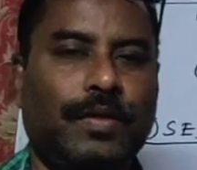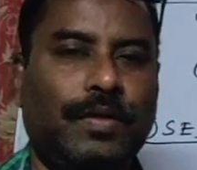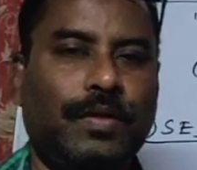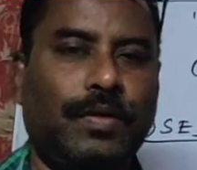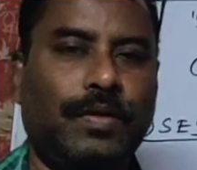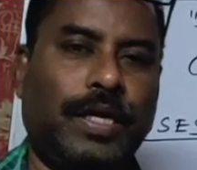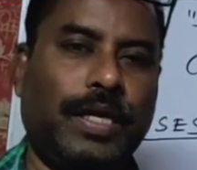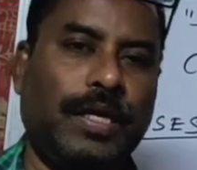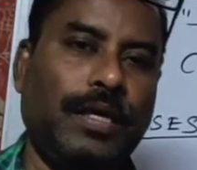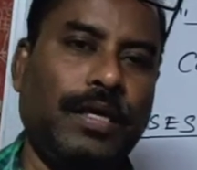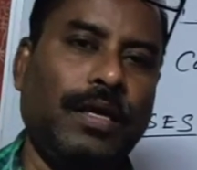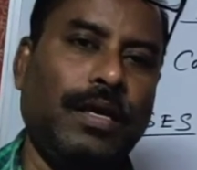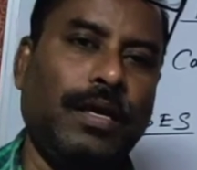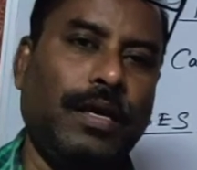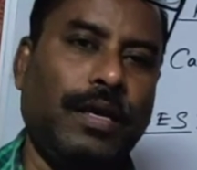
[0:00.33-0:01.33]
Okay,
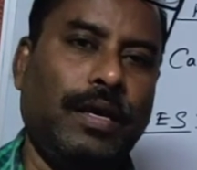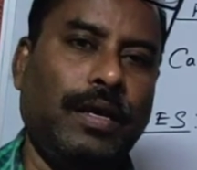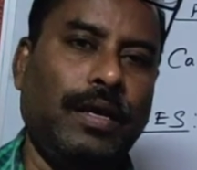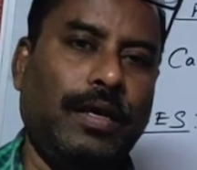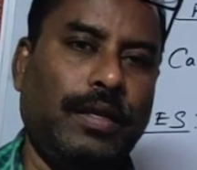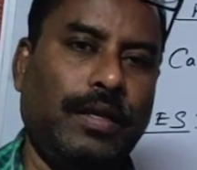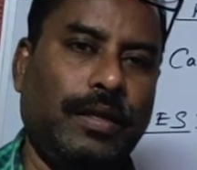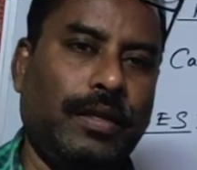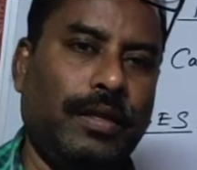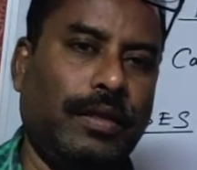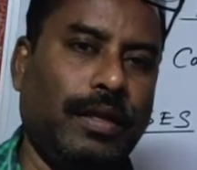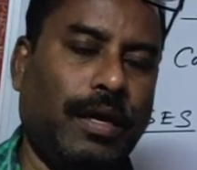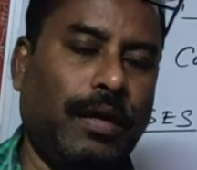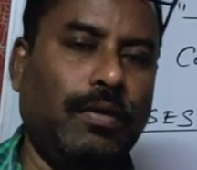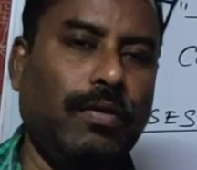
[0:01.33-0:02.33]

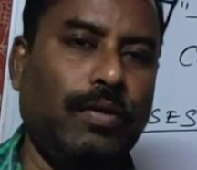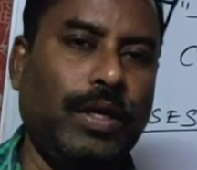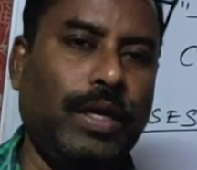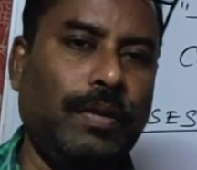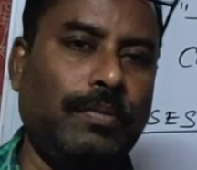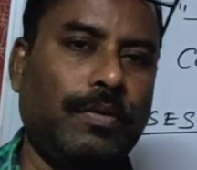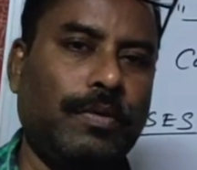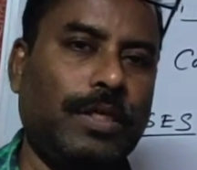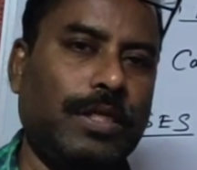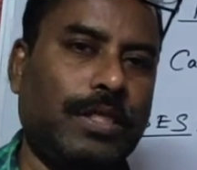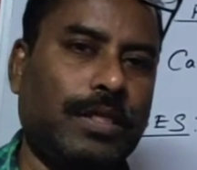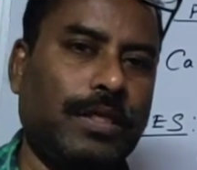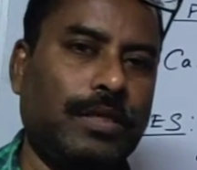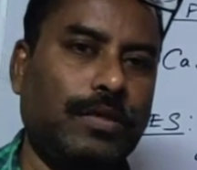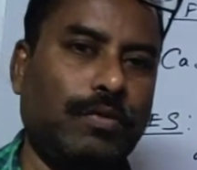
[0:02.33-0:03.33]
now we have to
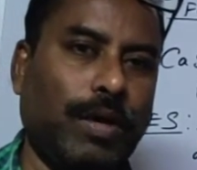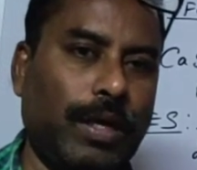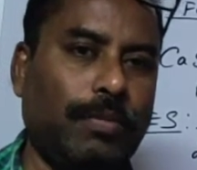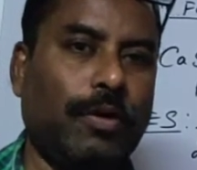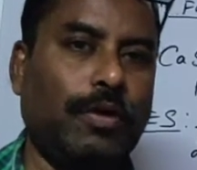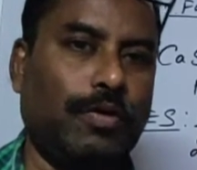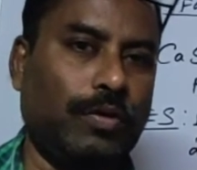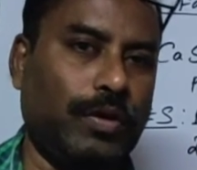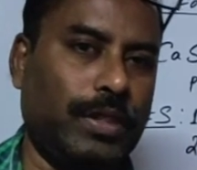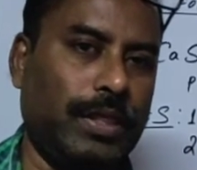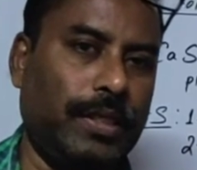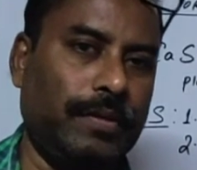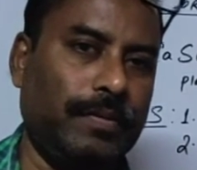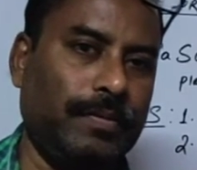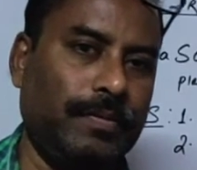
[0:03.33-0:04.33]
discuss one more question
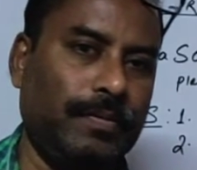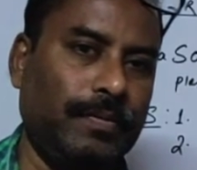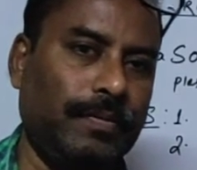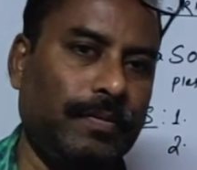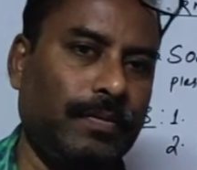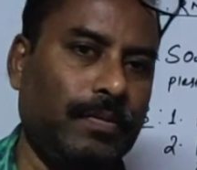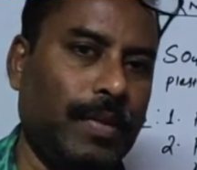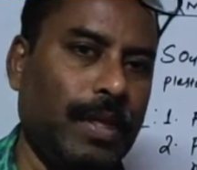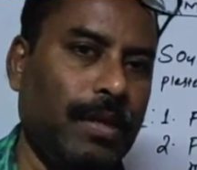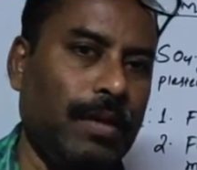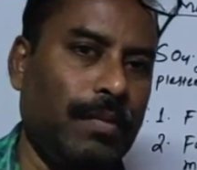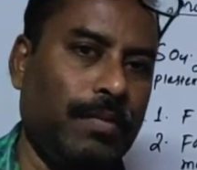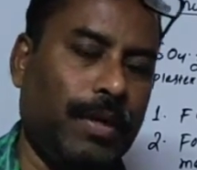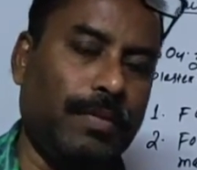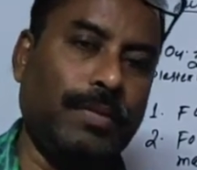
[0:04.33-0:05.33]

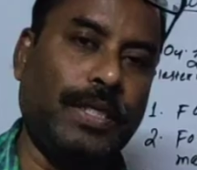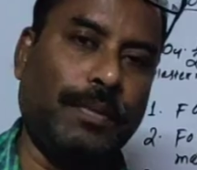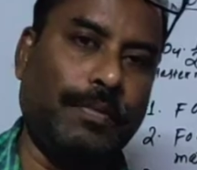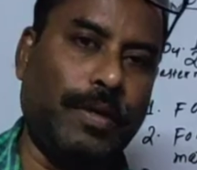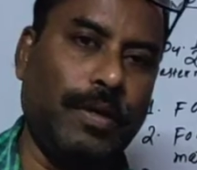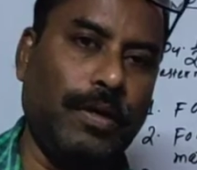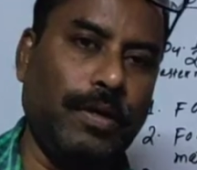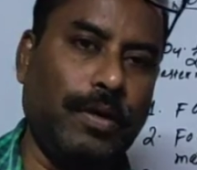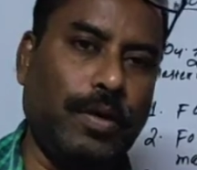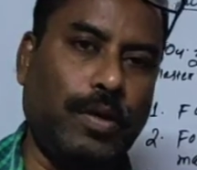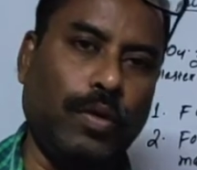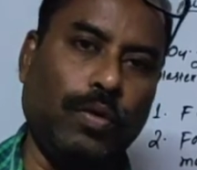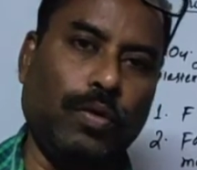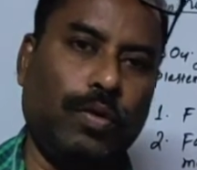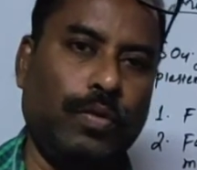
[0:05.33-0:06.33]
from chapter
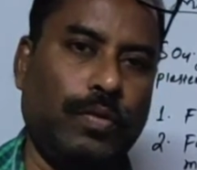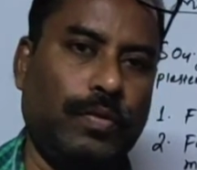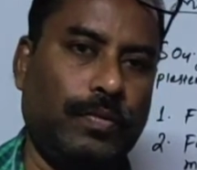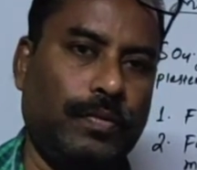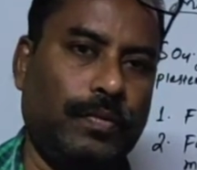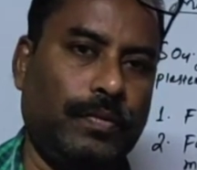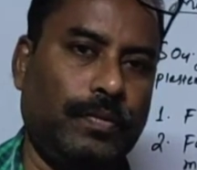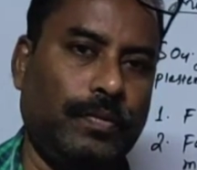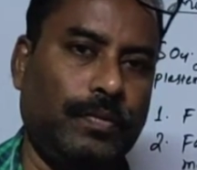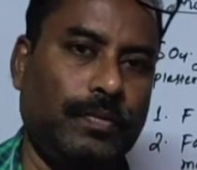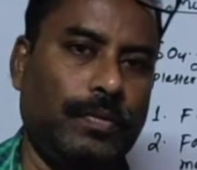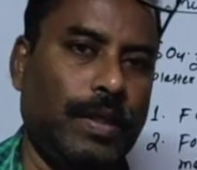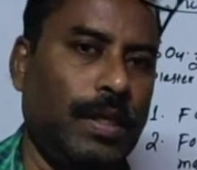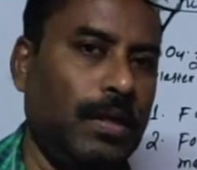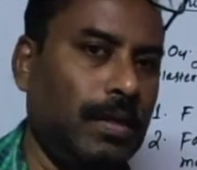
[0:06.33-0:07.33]
2,
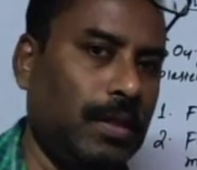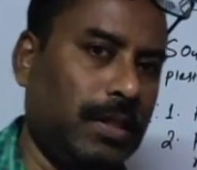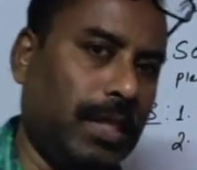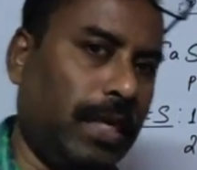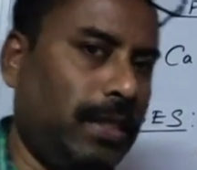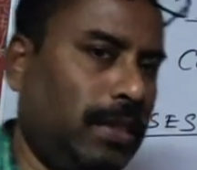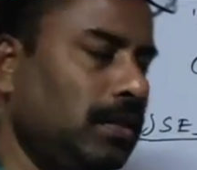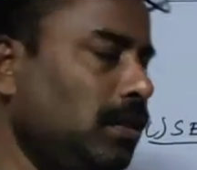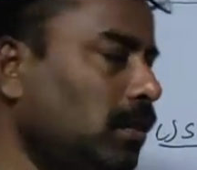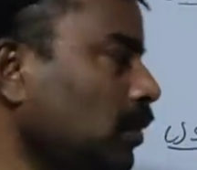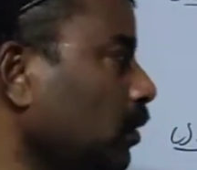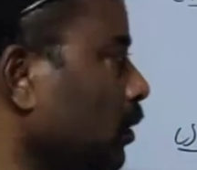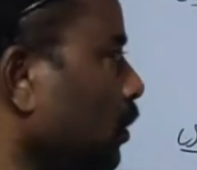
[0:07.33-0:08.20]
Science.